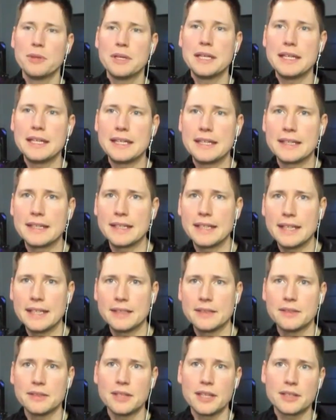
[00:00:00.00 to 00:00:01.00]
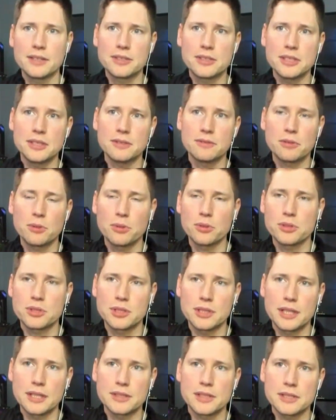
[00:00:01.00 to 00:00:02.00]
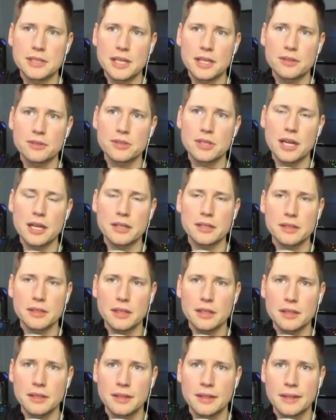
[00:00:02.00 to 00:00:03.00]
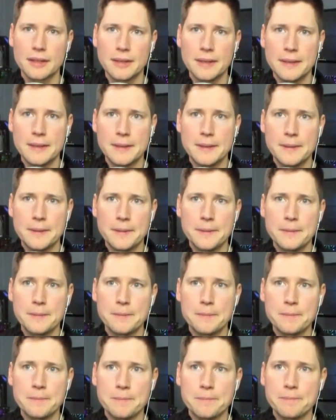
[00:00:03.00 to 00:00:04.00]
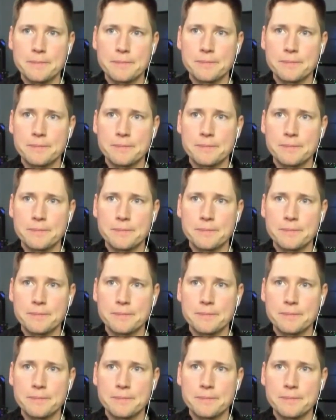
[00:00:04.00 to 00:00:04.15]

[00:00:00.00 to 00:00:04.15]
me, and I see, of course, today it says out of stock again. I